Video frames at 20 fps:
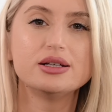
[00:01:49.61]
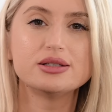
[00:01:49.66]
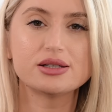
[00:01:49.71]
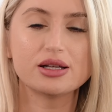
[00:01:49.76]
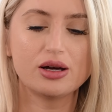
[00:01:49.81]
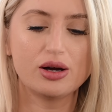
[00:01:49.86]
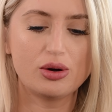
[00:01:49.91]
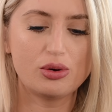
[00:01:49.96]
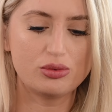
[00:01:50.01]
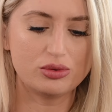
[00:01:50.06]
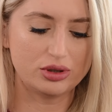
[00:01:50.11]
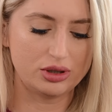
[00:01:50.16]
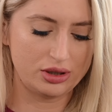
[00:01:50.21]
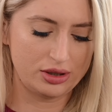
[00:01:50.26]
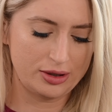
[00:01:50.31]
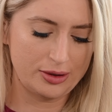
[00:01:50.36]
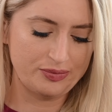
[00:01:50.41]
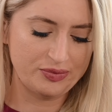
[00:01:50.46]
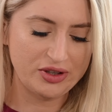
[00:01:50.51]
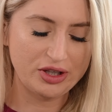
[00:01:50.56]

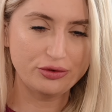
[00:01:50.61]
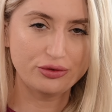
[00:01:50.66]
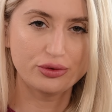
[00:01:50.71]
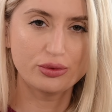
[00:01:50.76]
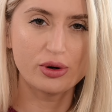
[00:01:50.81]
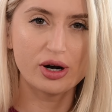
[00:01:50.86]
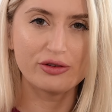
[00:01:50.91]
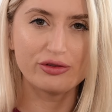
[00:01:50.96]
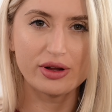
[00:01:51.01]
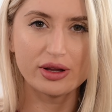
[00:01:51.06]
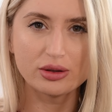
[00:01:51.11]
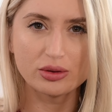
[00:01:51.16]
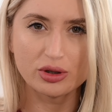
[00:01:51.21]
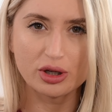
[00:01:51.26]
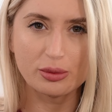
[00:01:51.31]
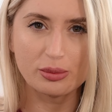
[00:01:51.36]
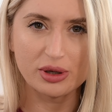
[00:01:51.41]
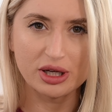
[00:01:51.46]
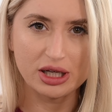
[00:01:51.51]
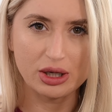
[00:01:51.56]
So if you are
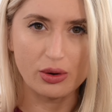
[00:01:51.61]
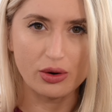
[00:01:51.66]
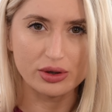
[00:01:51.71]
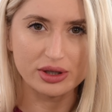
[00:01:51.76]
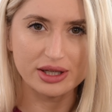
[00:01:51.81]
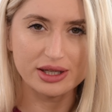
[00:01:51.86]
following me on